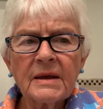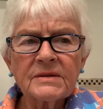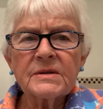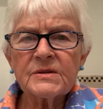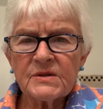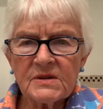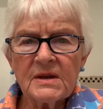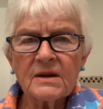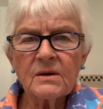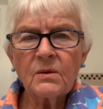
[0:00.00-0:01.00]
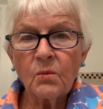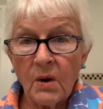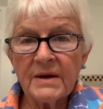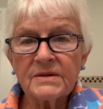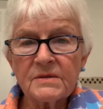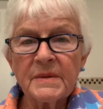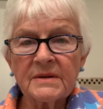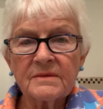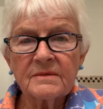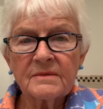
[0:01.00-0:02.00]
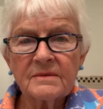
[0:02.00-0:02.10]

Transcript: And seek wise men,